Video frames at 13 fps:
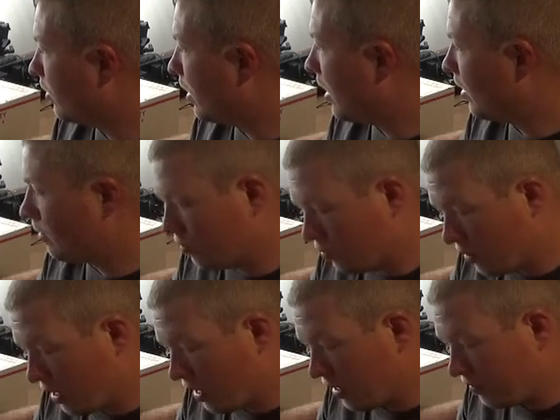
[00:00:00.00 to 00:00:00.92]
Now, what
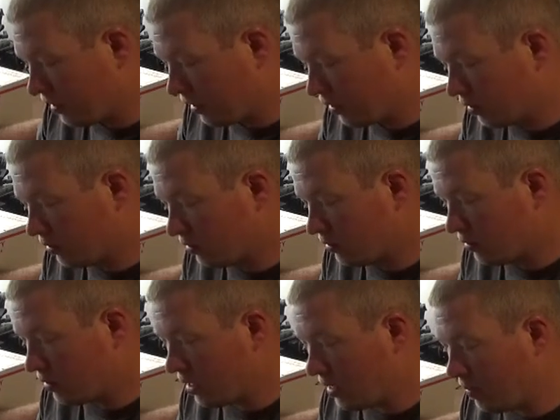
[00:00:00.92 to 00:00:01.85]
I have here,
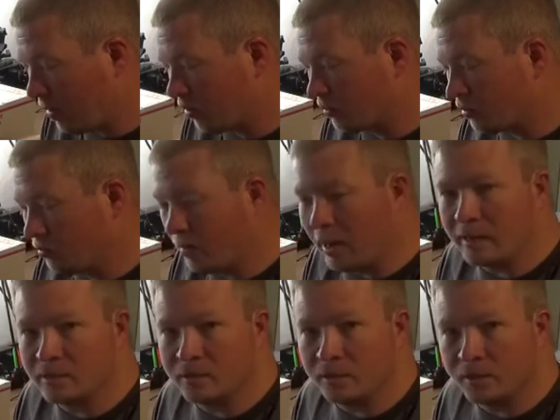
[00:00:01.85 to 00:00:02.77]
I bought 2
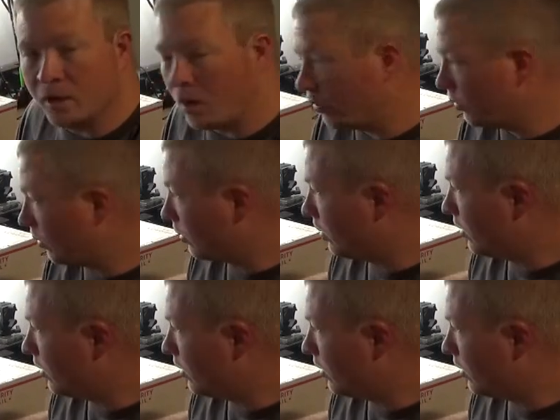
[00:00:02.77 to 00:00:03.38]
bags of the Dalton.